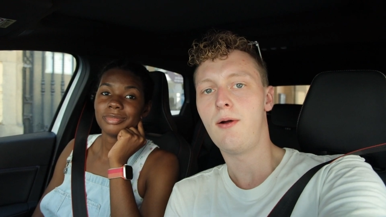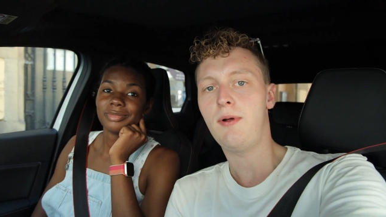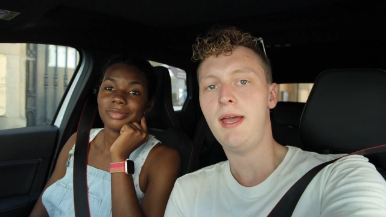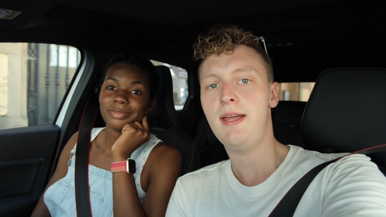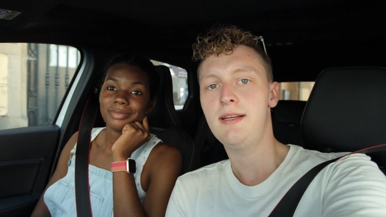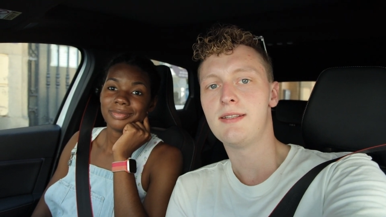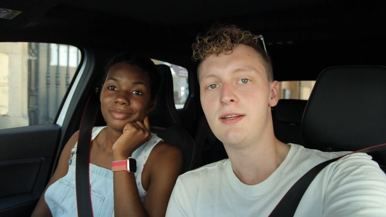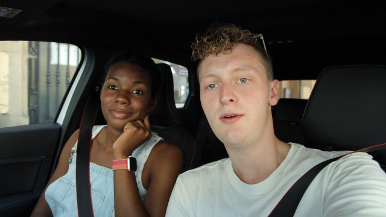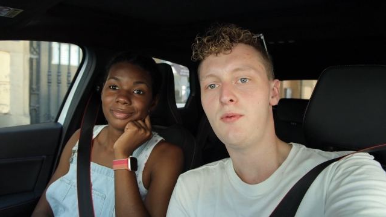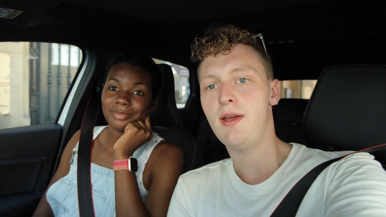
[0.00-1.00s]
Speaker 1: Okay,
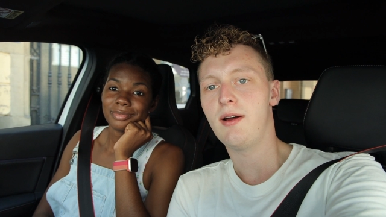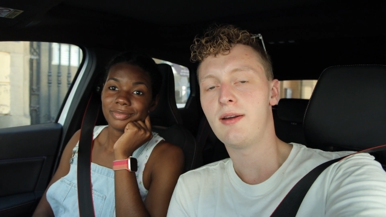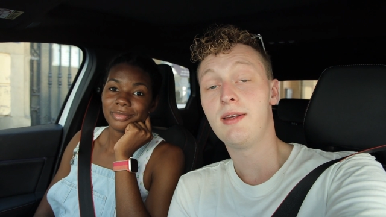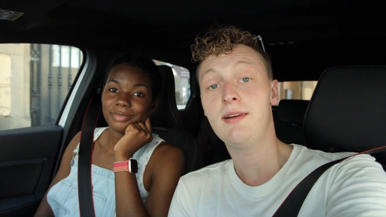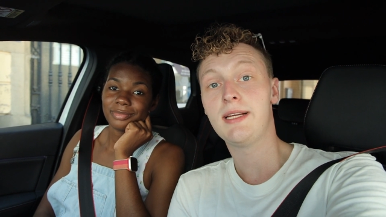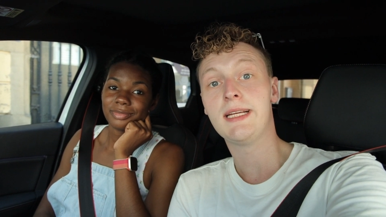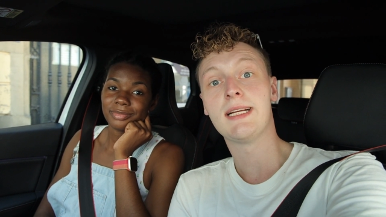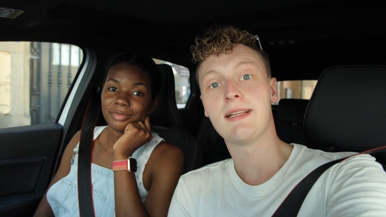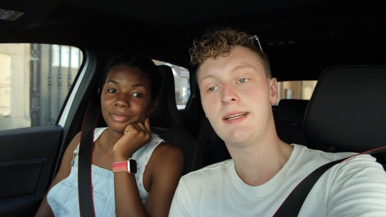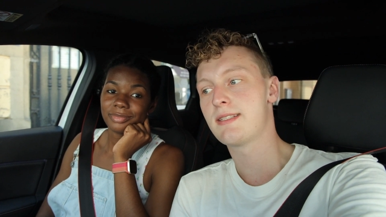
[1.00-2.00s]
so we are here
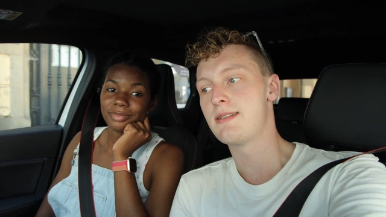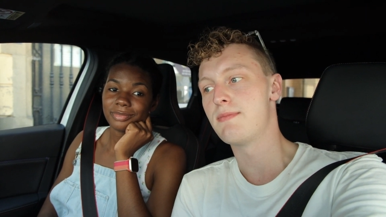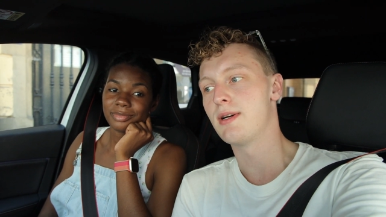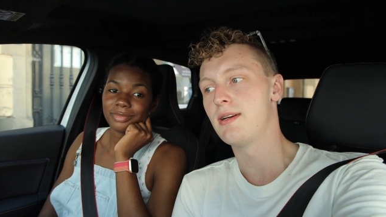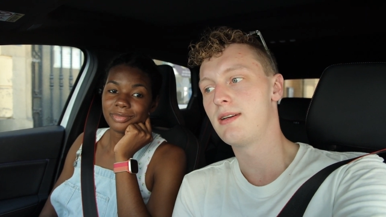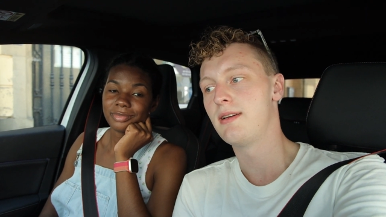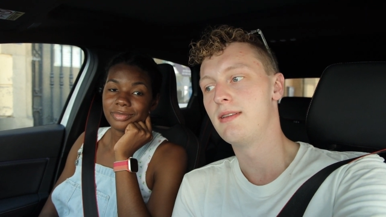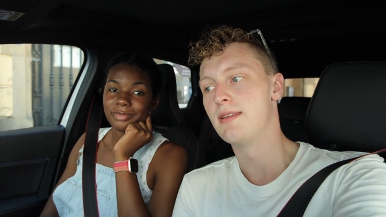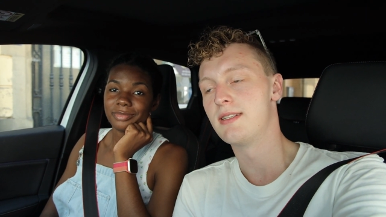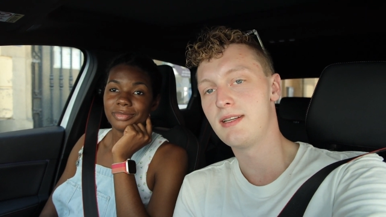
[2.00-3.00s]
in Luxembourg,
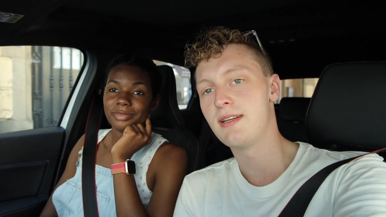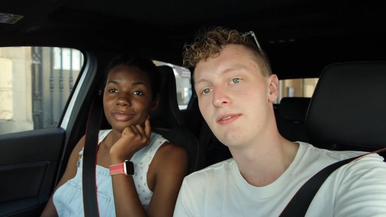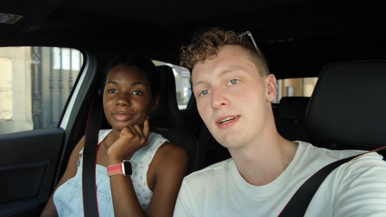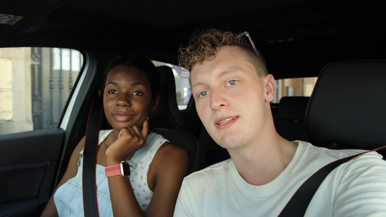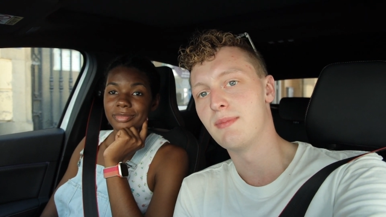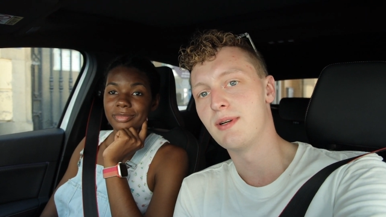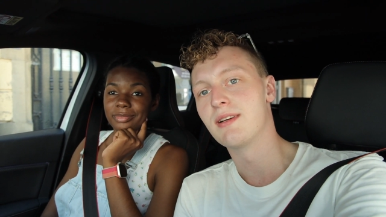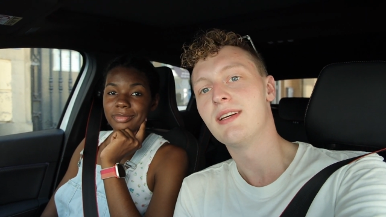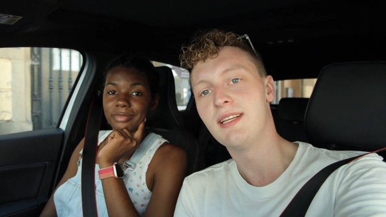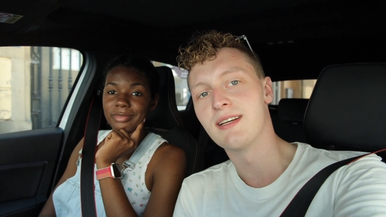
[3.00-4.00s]
the city of
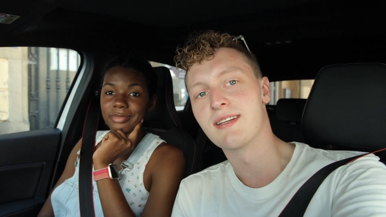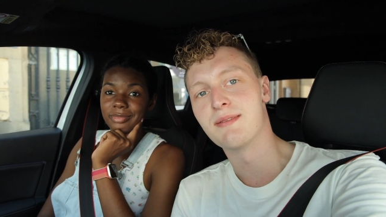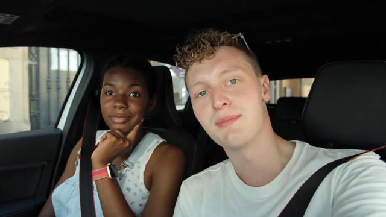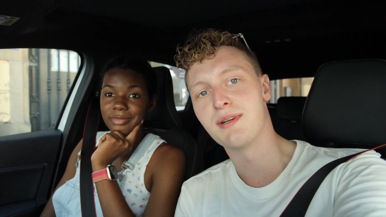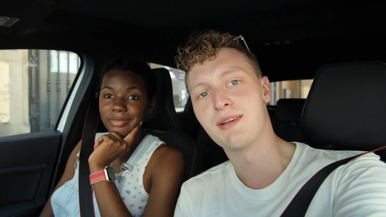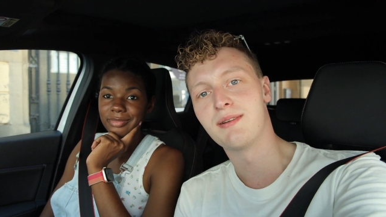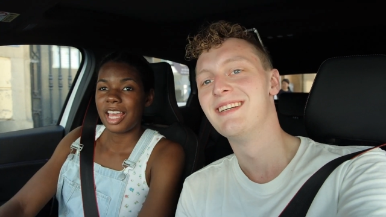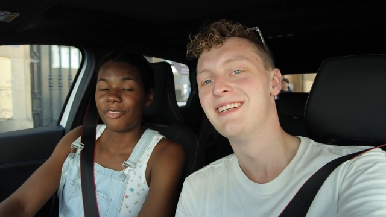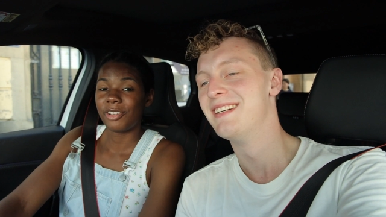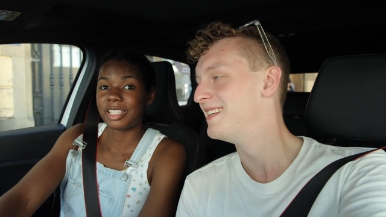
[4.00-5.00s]
Luxembourg, in Luxembourg.
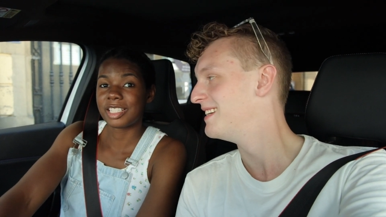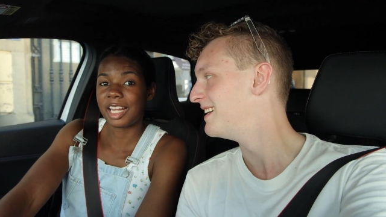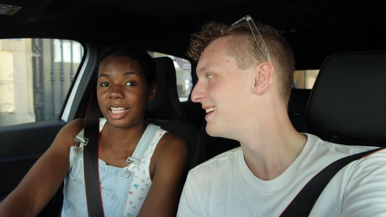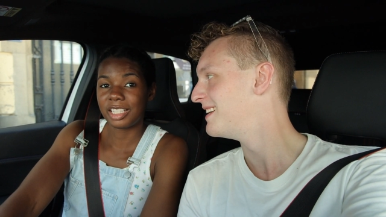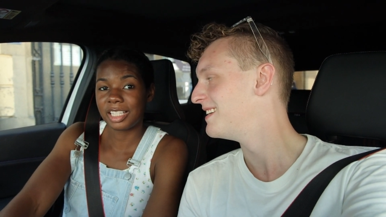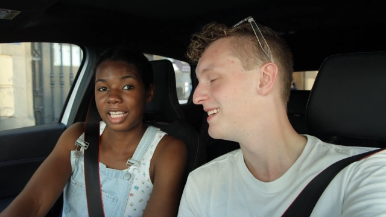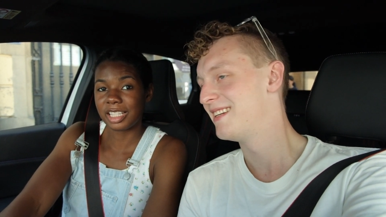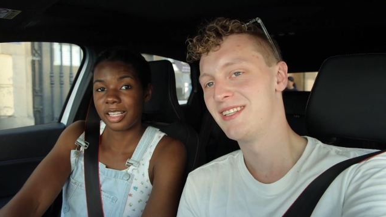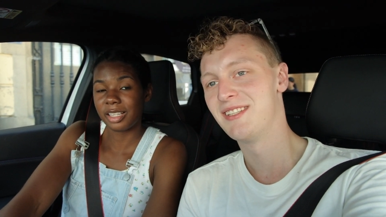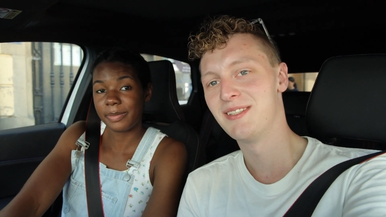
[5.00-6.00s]
Speaker 2: And we decided to
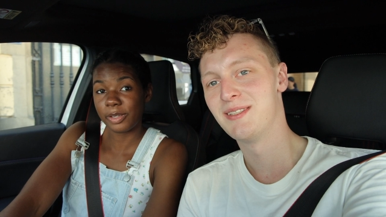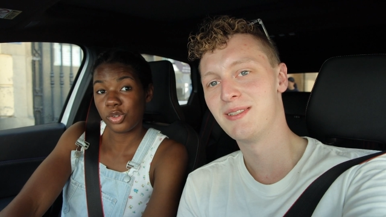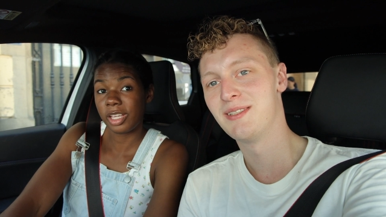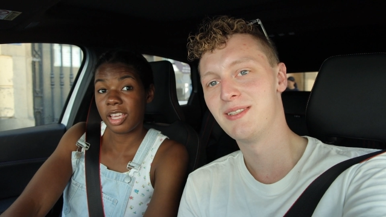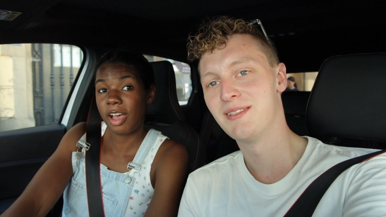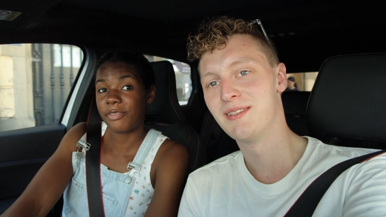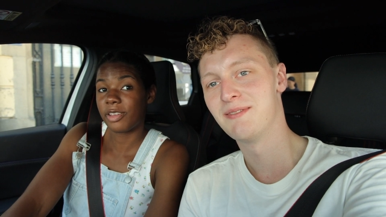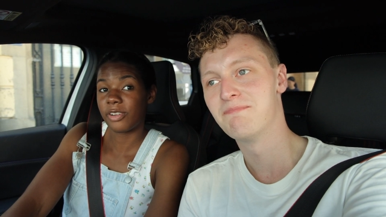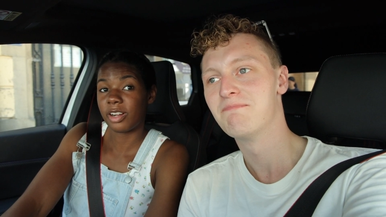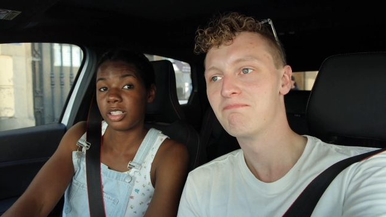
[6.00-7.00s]
get some specialty
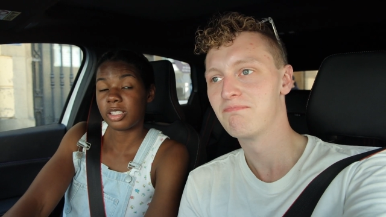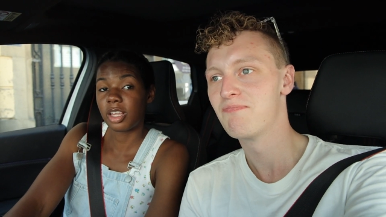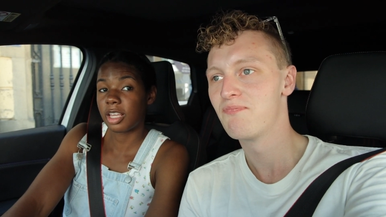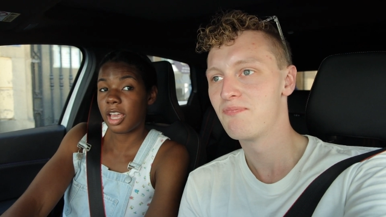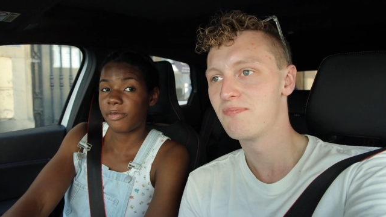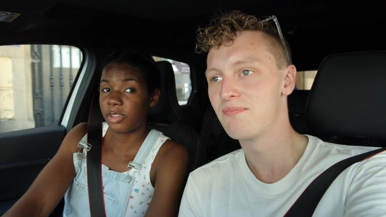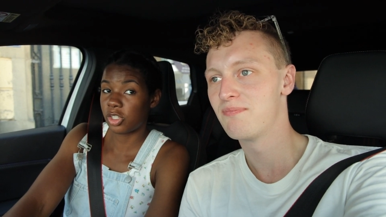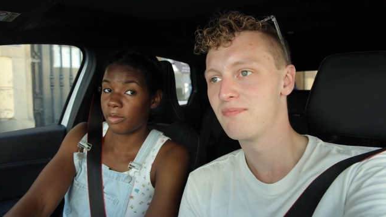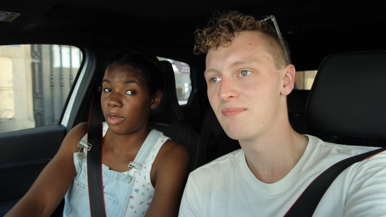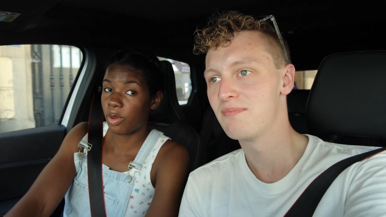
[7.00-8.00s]
coffee first. So the coffee
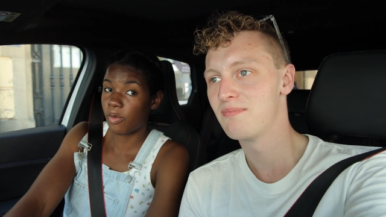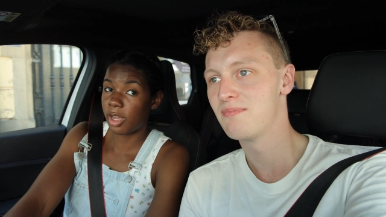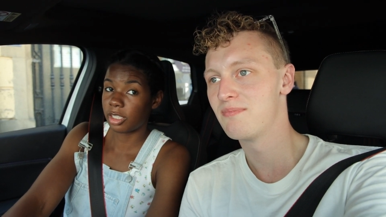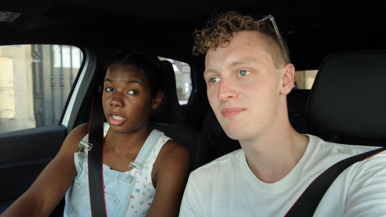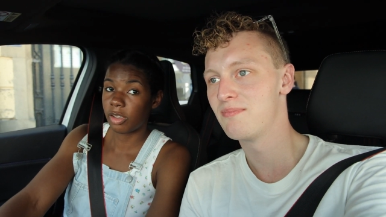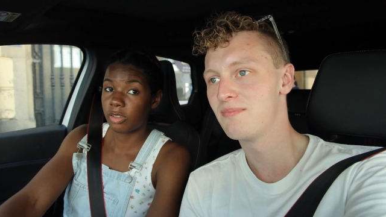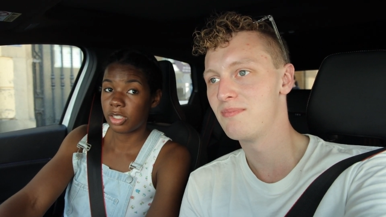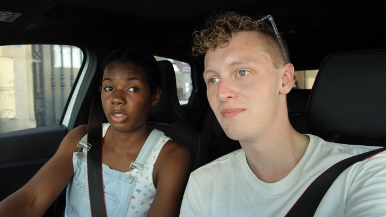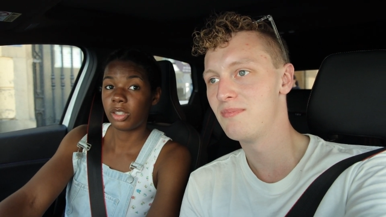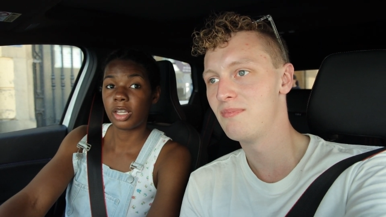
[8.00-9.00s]
shop that we wanted to go
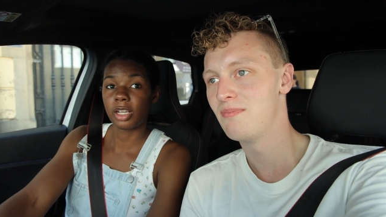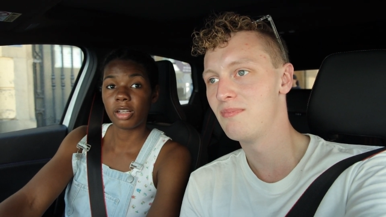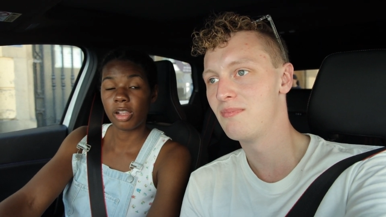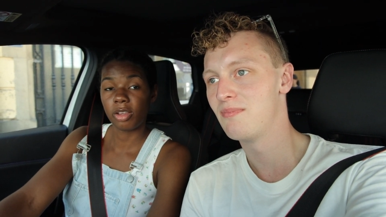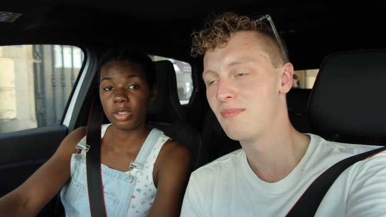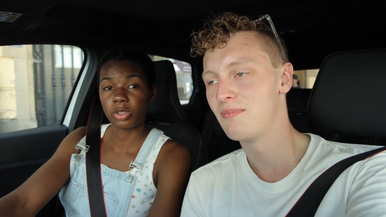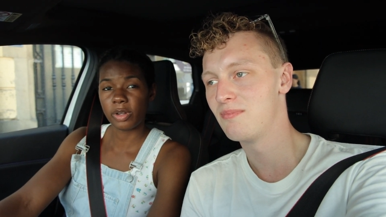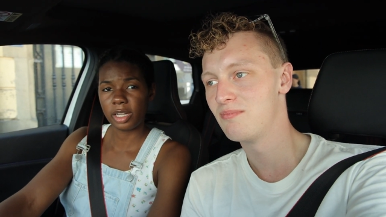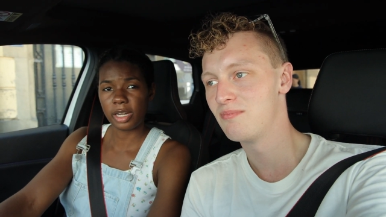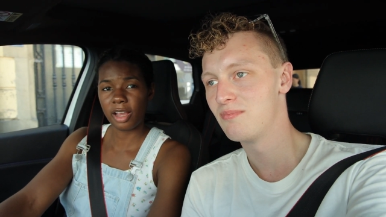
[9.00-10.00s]
to, they're
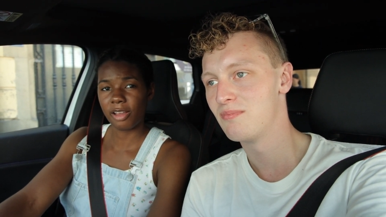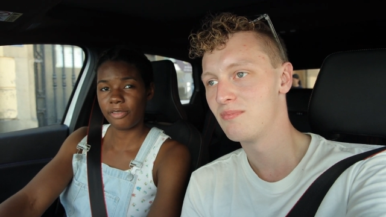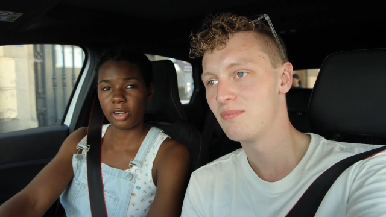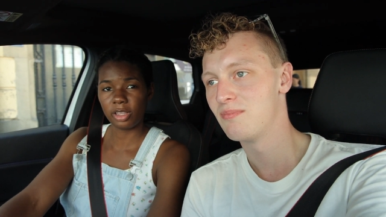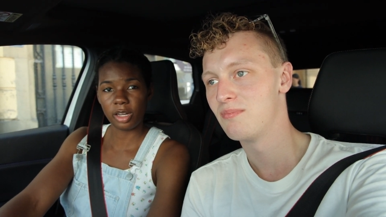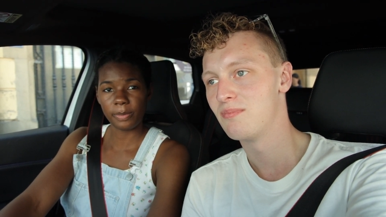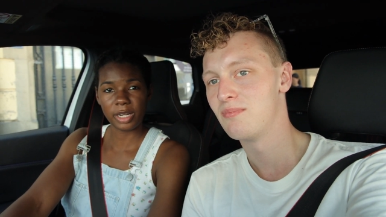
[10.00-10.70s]
closed right now for a little